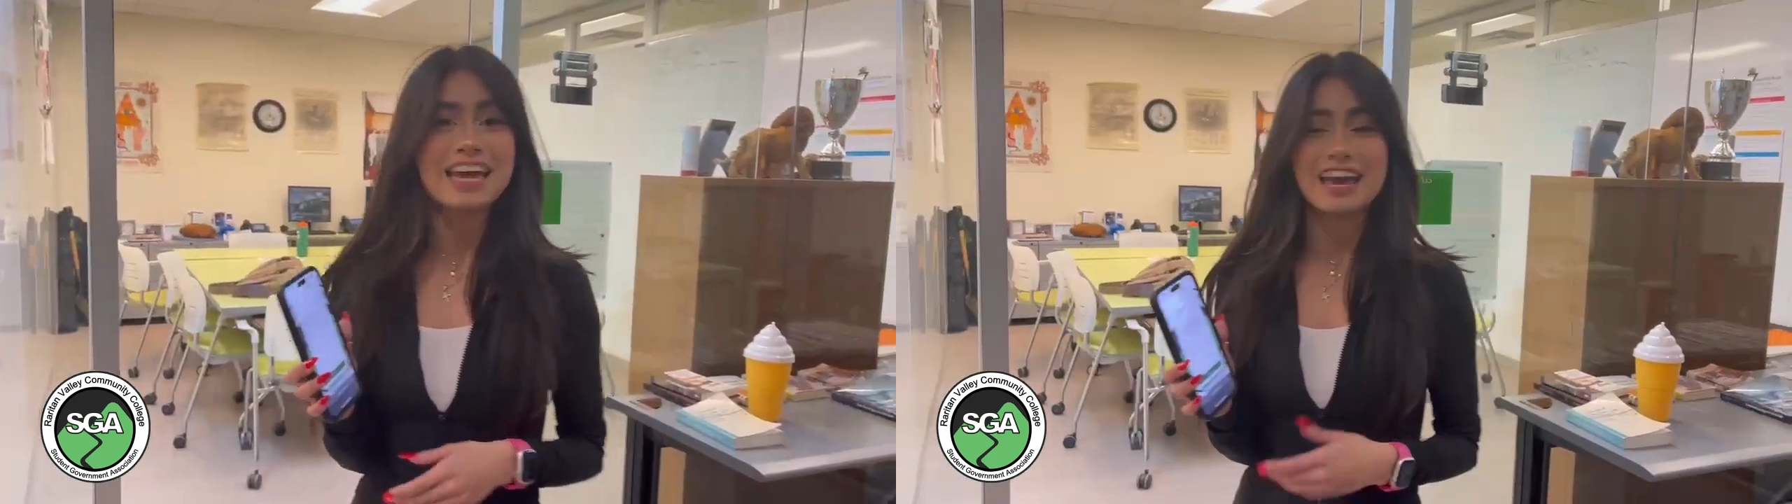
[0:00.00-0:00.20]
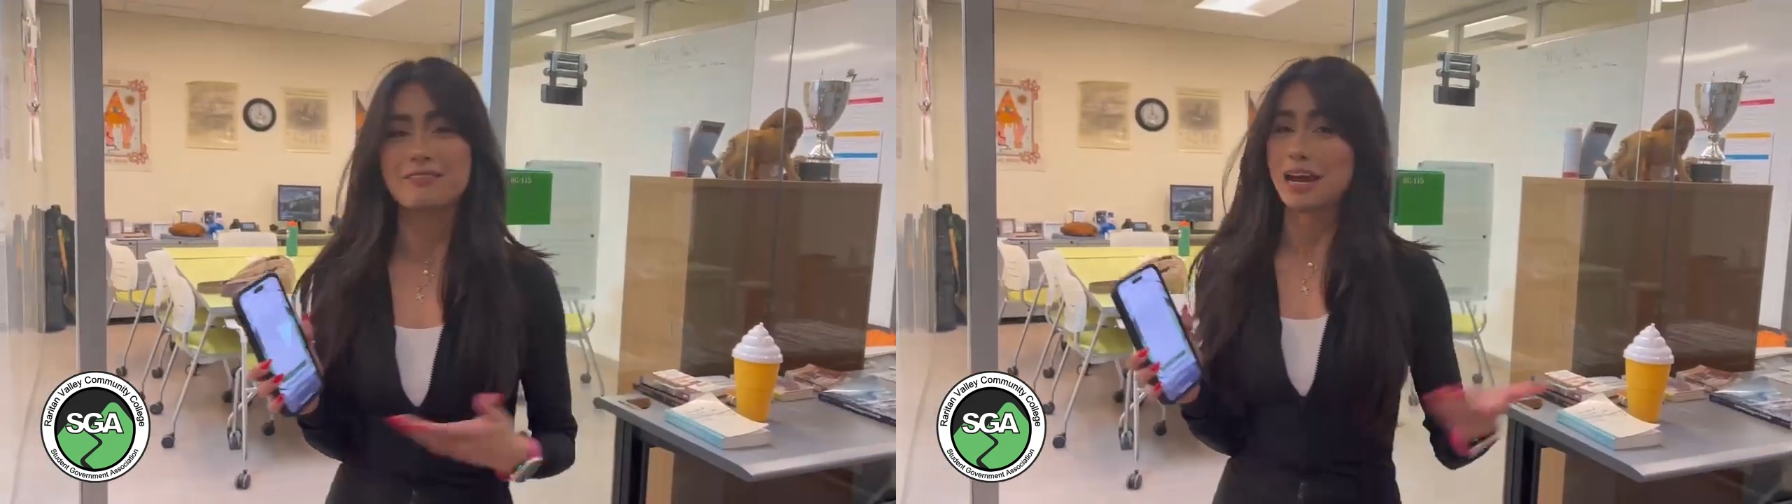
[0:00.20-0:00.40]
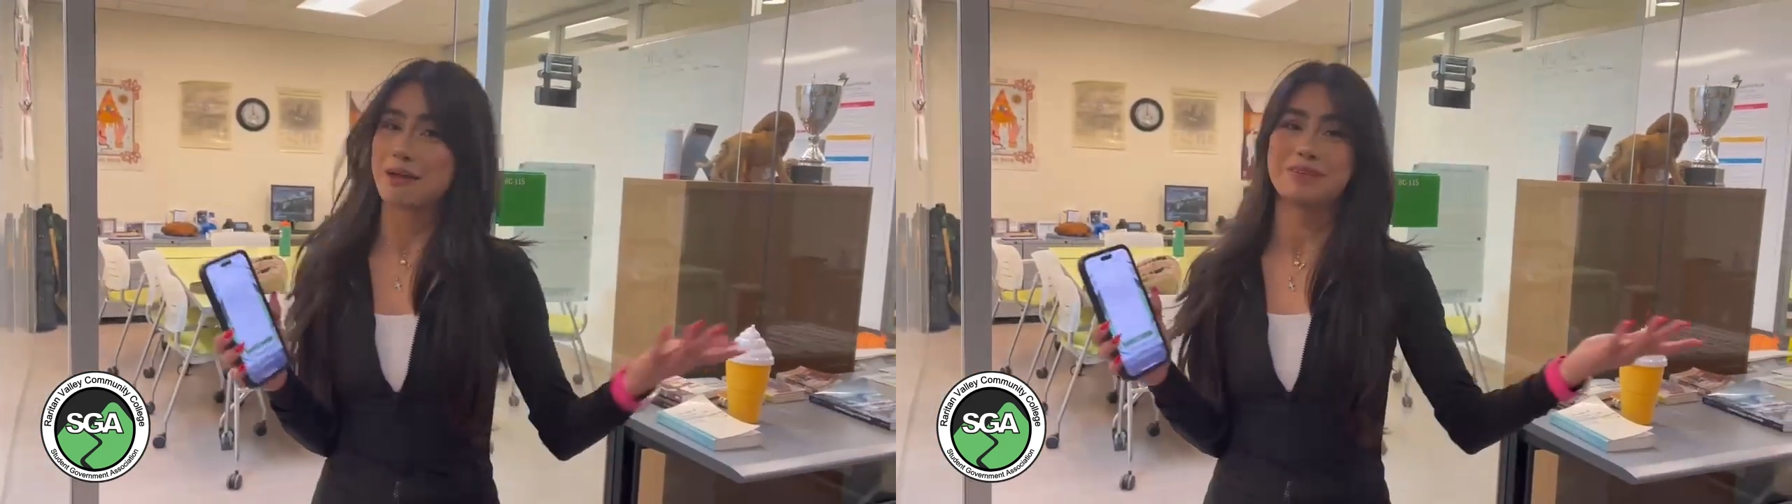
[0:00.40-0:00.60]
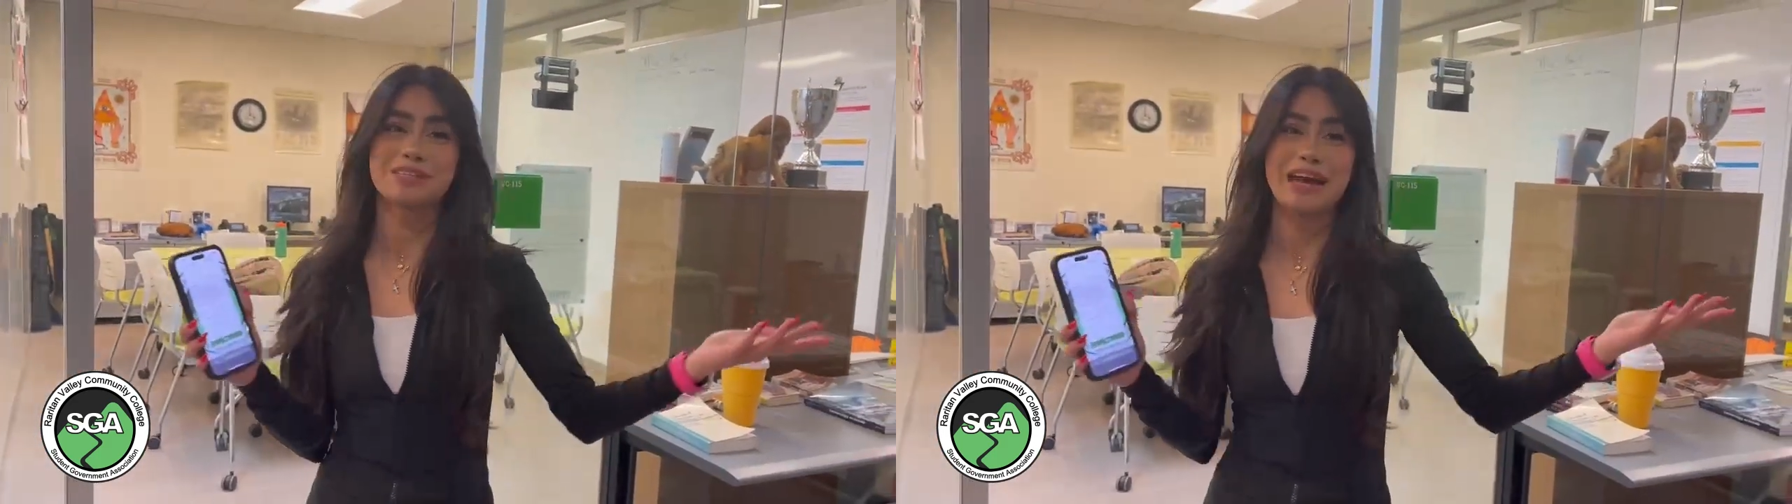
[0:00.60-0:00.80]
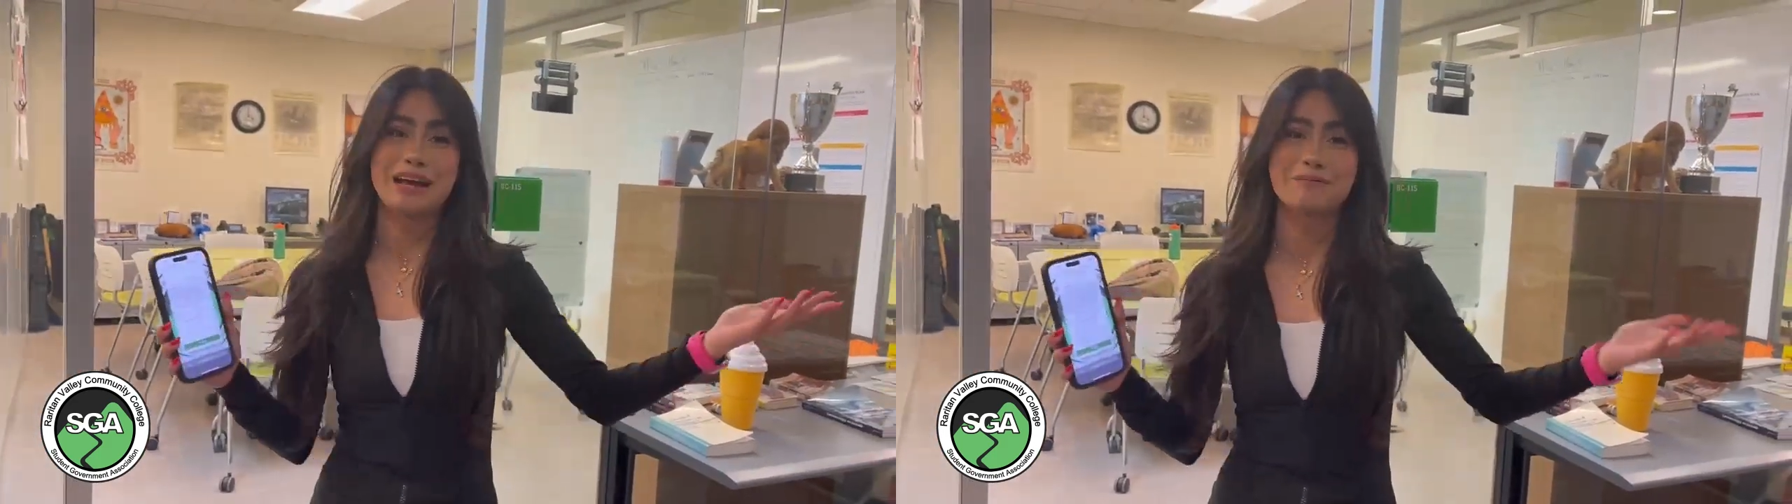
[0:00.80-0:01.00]
and we're happy to
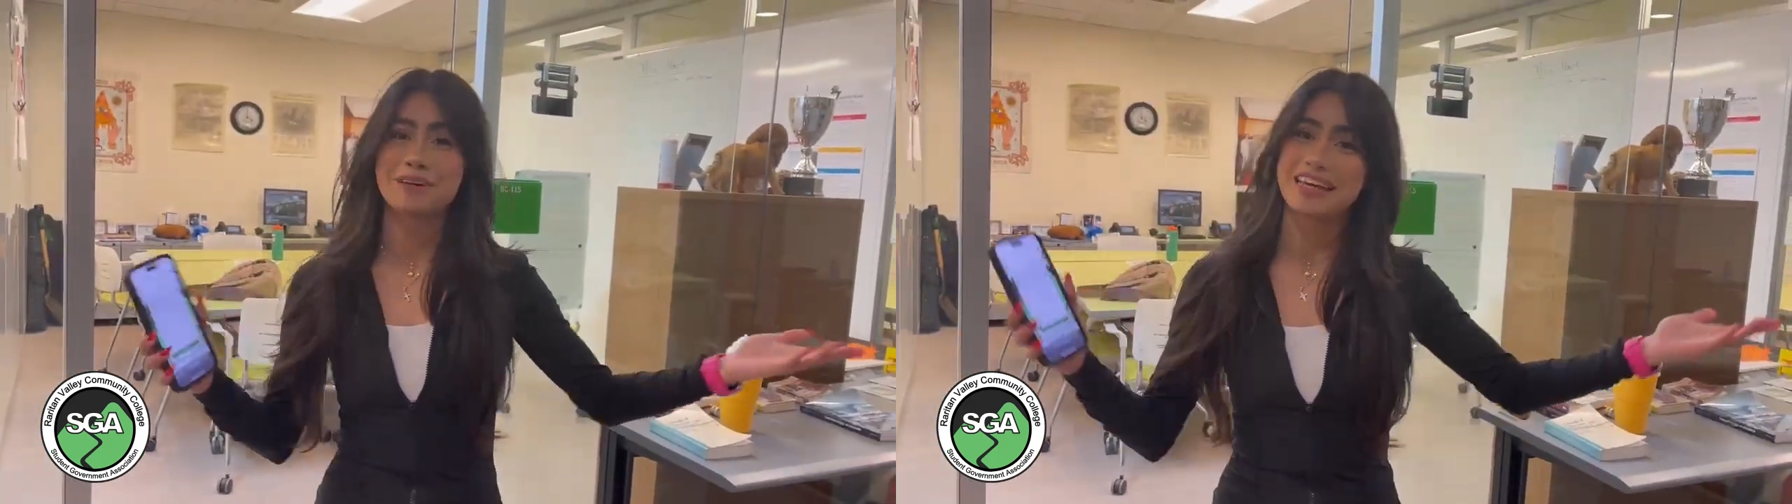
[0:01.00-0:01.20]
help.